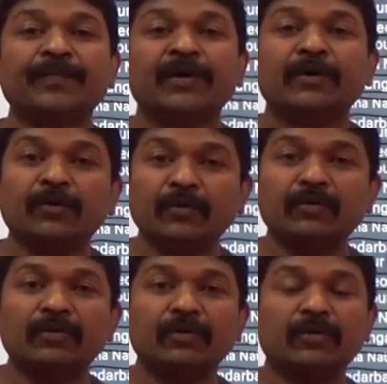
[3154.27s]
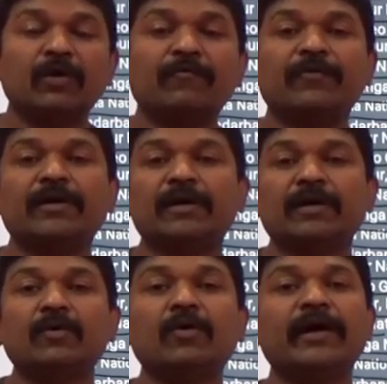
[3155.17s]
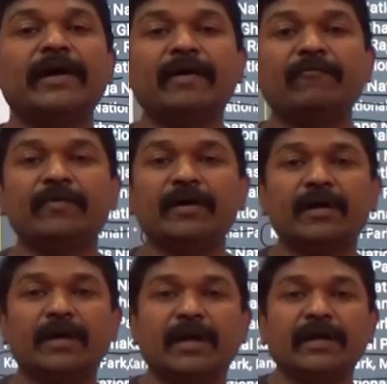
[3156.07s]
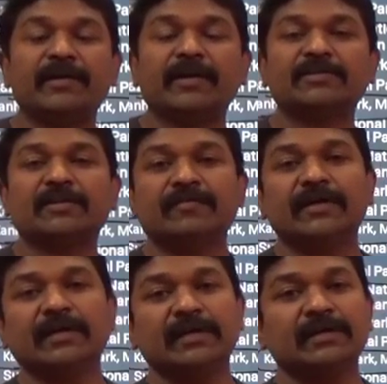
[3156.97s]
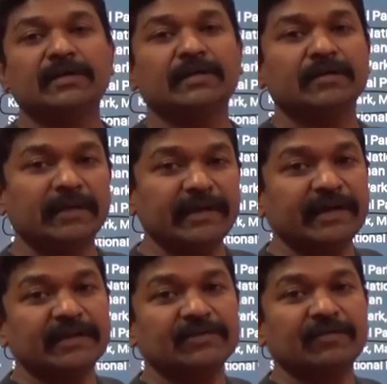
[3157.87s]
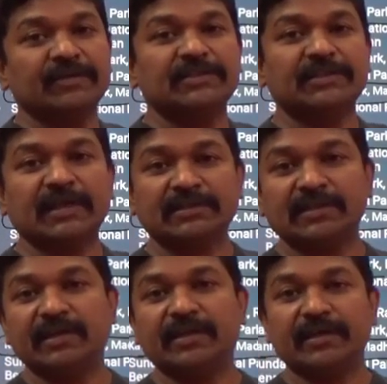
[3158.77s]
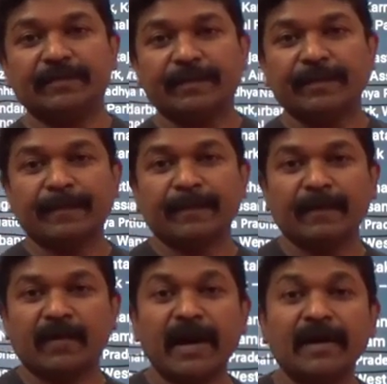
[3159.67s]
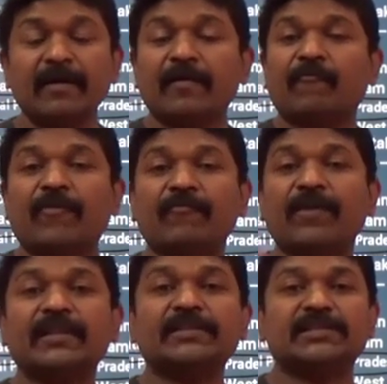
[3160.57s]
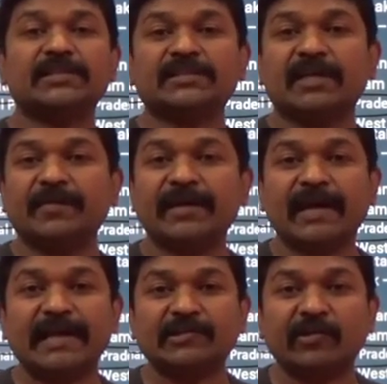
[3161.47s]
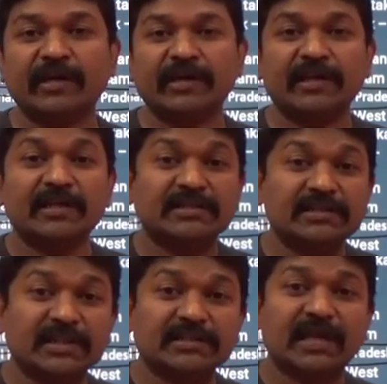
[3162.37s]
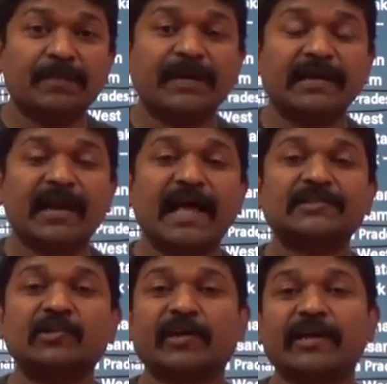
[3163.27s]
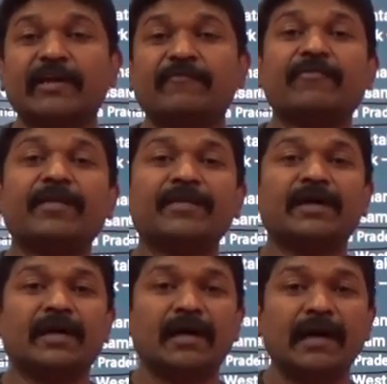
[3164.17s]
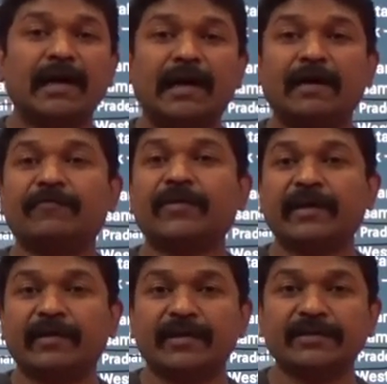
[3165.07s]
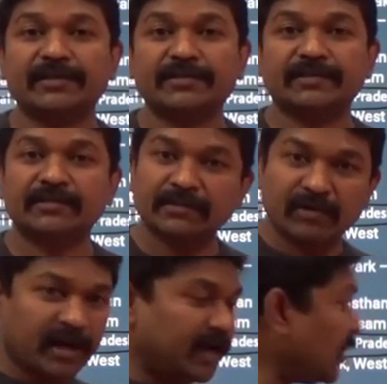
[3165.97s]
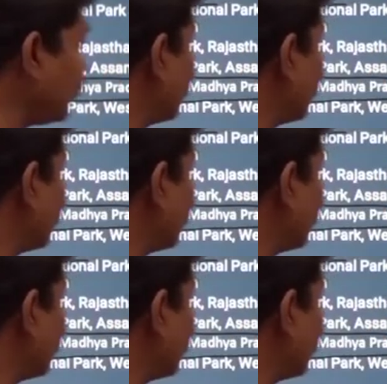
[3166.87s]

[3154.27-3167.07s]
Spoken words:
to go ahead for introduction of the cheetahs in India, right? From where the cheetahs are being translocated, the cheetahs are being translocated from the African regions, right? African